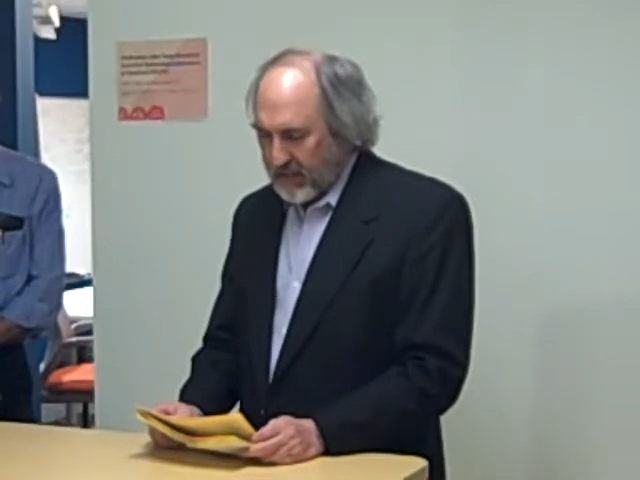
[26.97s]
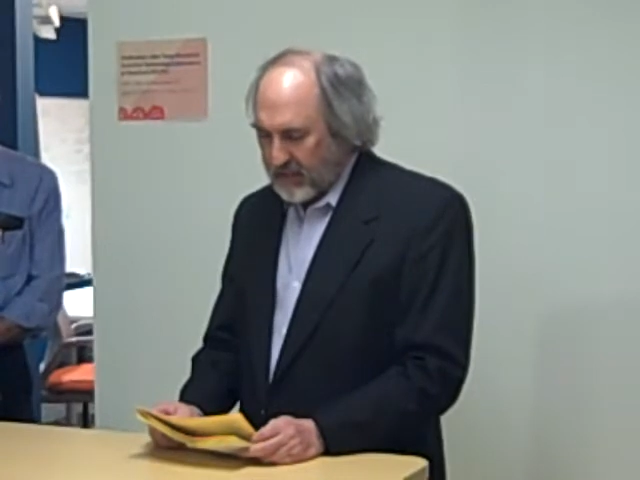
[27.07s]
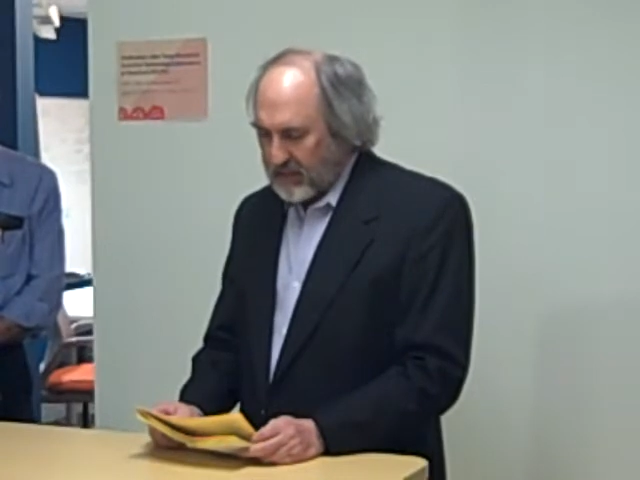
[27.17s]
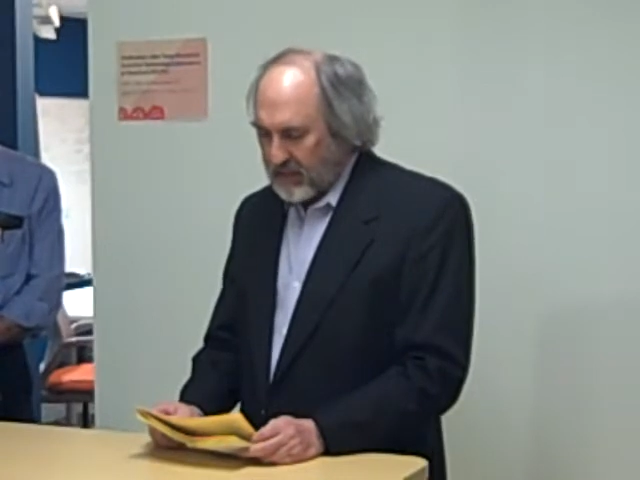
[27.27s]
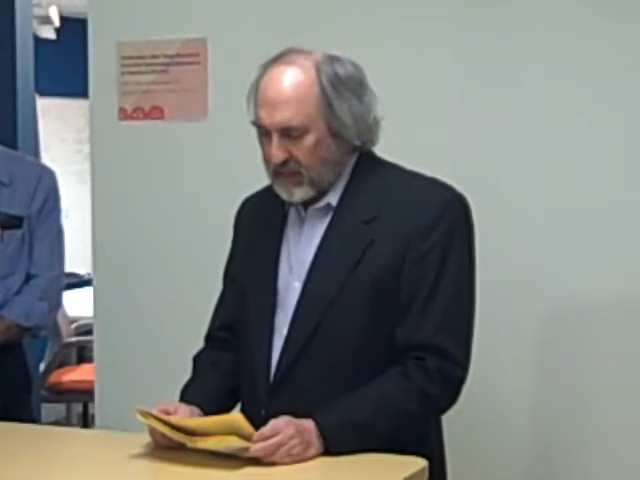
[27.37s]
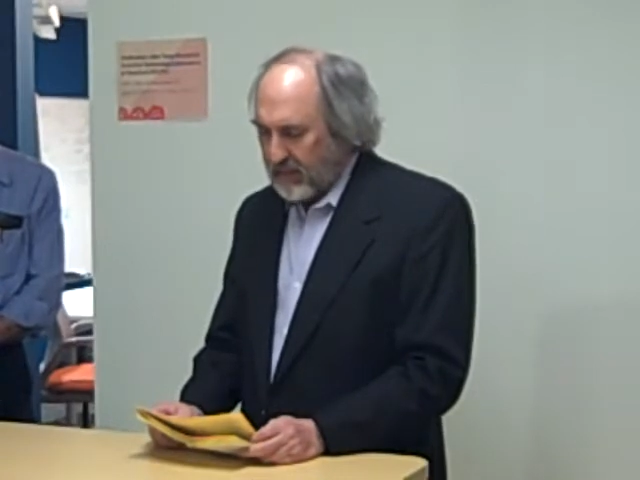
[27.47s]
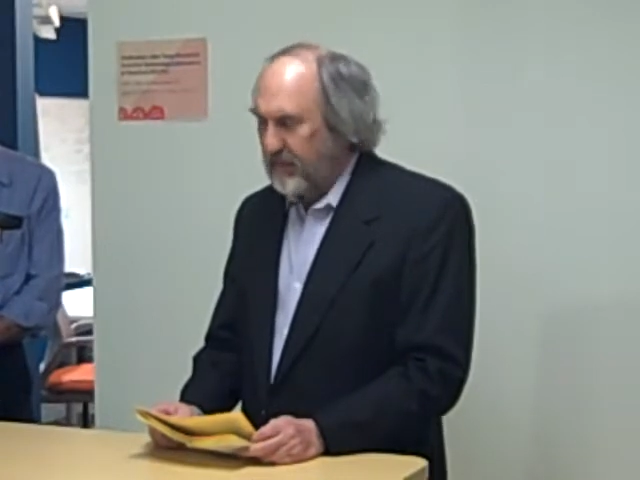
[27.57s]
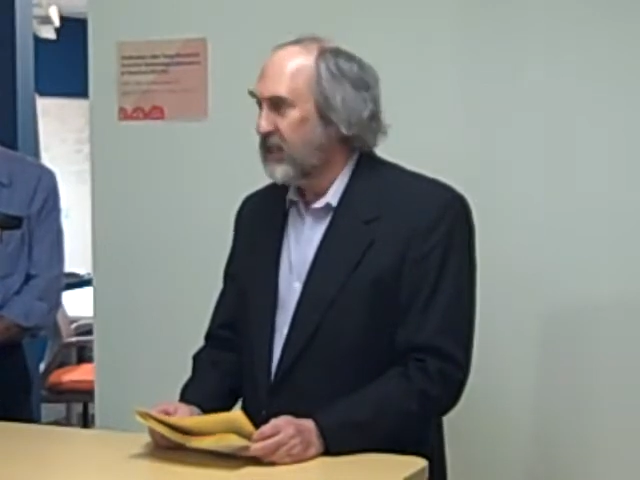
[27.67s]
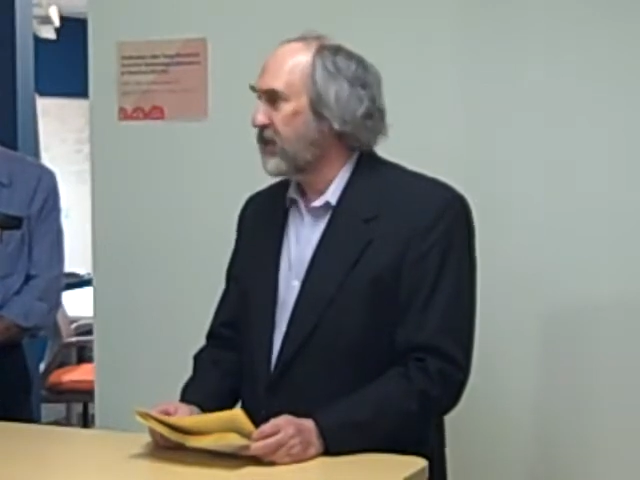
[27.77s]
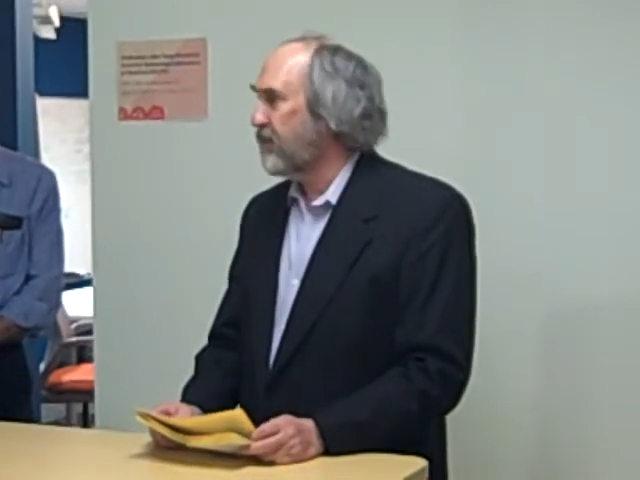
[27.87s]
that
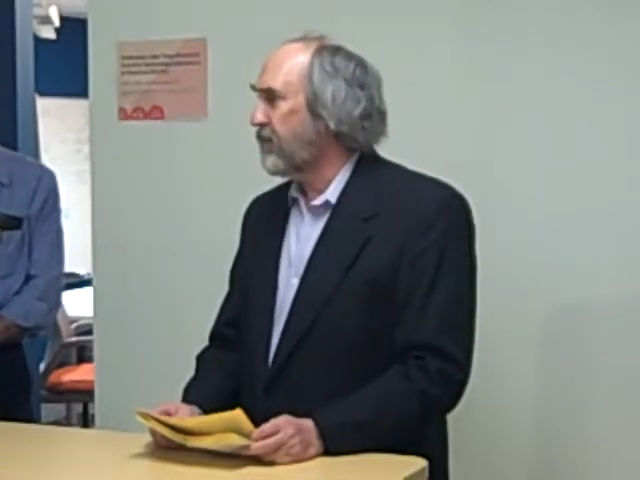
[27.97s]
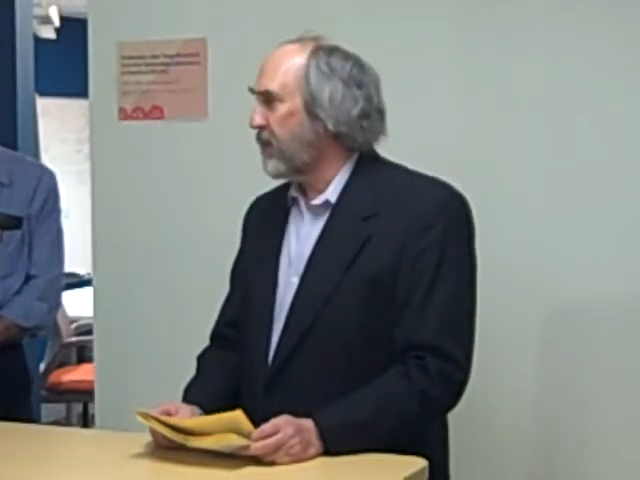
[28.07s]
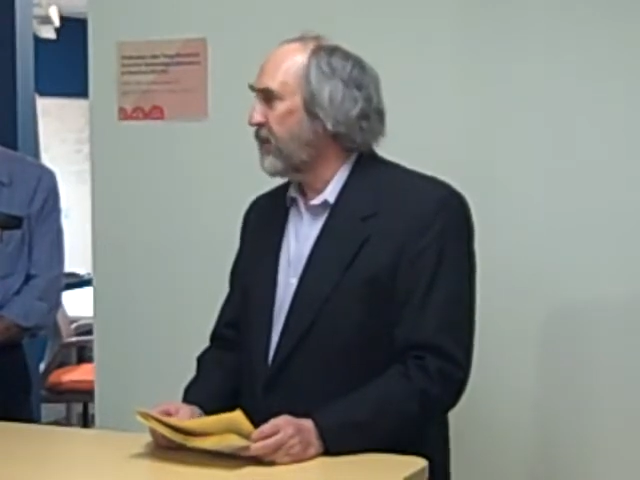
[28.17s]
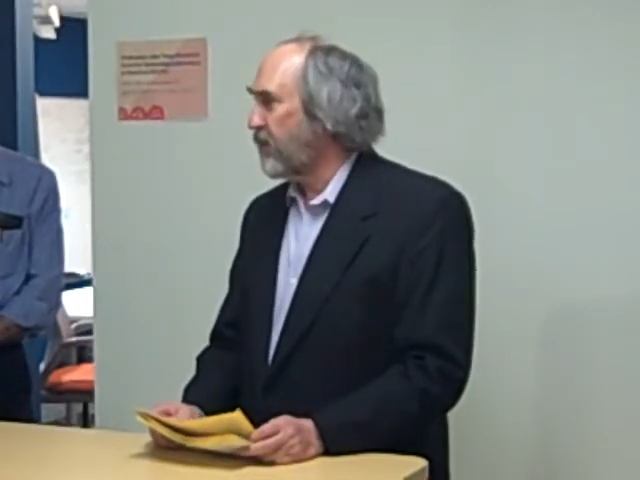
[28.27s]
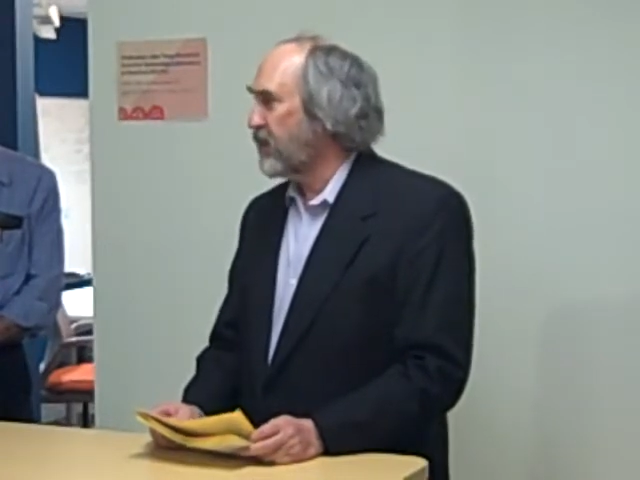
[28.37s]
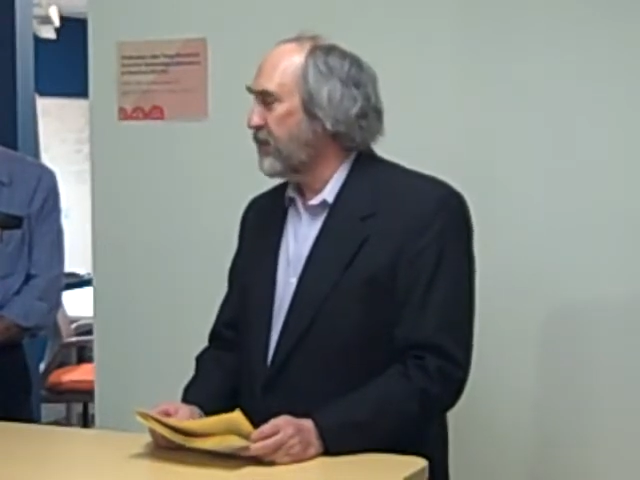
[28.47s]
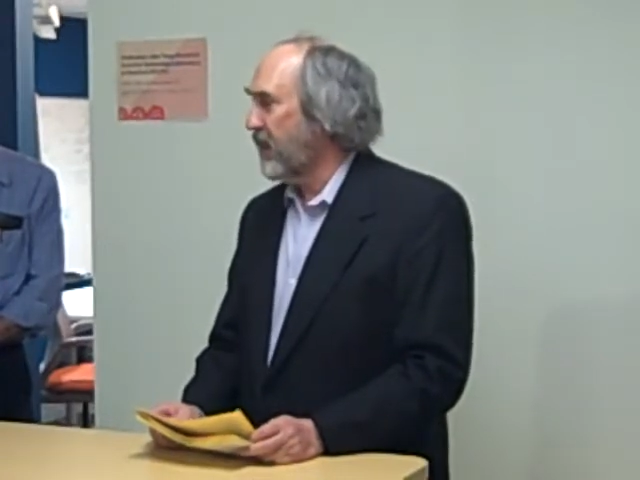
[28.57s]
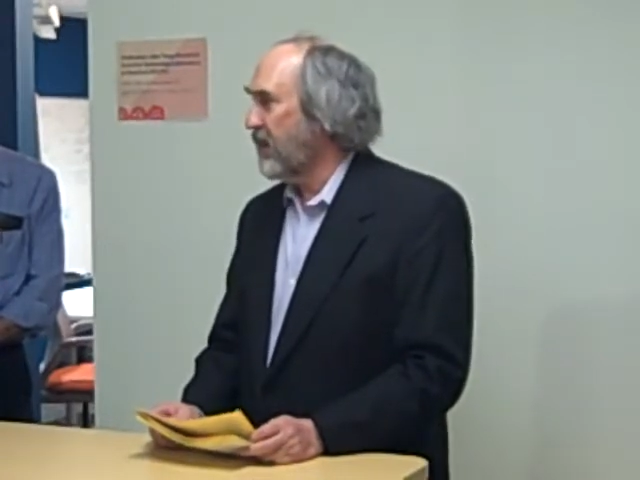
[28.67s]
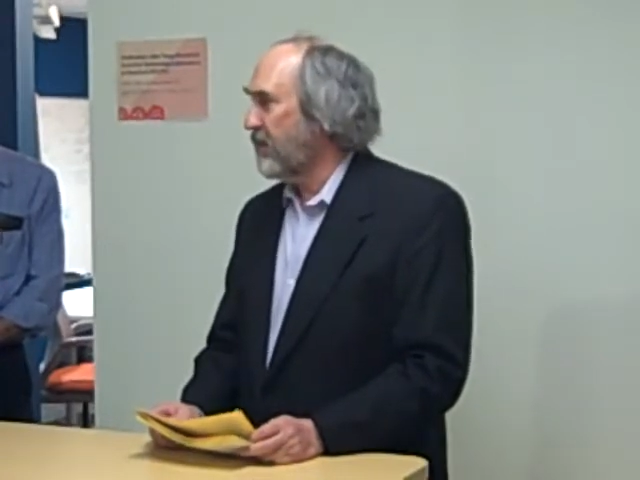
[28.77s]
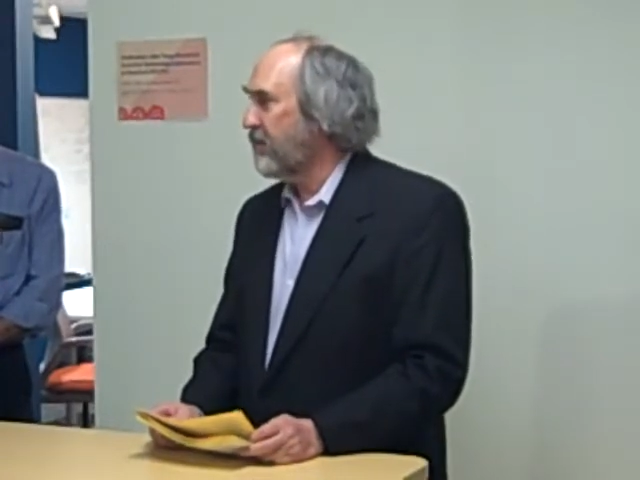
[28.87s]
this first
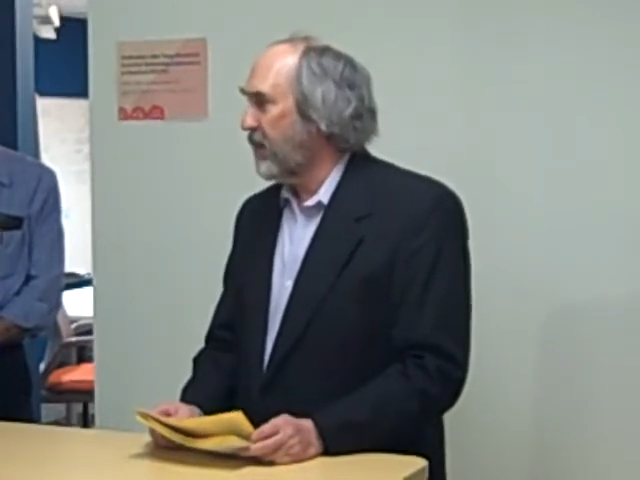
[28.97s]
meeting,